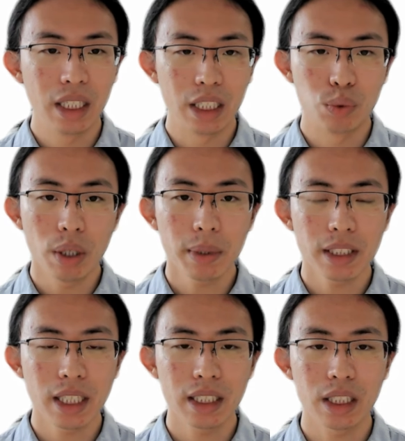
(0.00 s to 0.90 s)
They
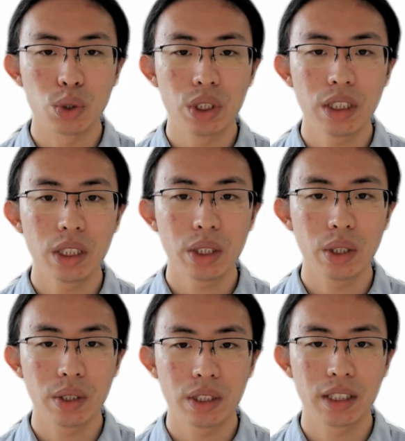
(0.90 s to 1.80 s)
represent the GC
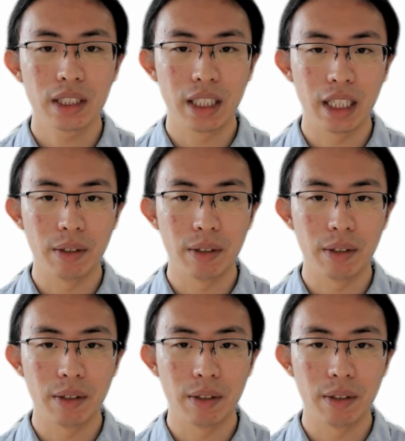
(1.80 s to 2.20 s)
costs that are